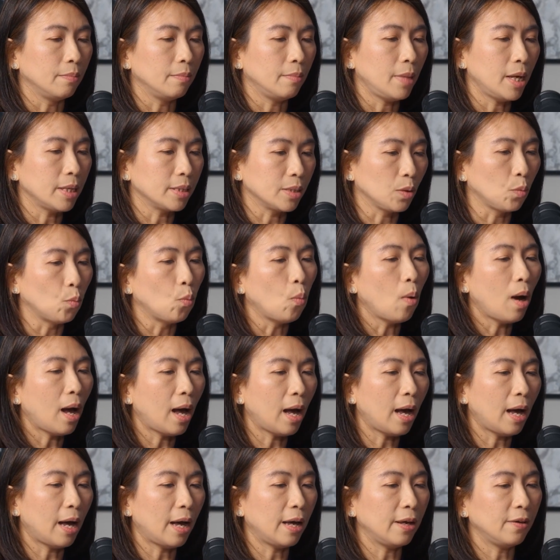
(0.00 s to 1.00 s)
as a
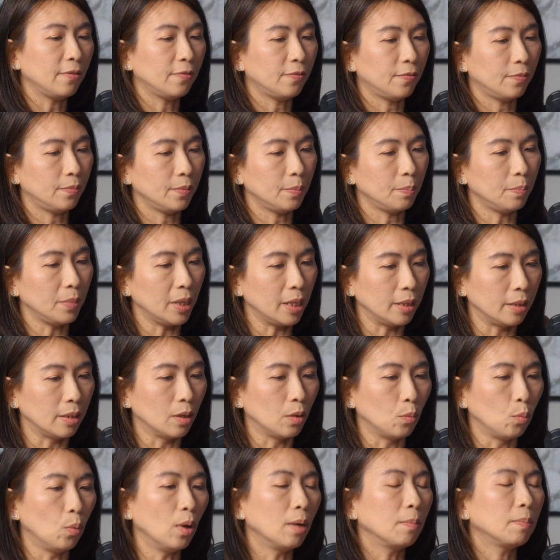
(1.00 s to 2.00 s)
wife, in the
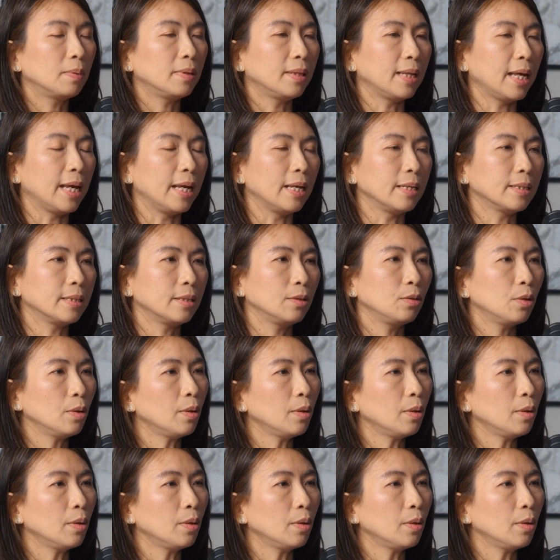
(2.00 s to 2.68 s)
workplace,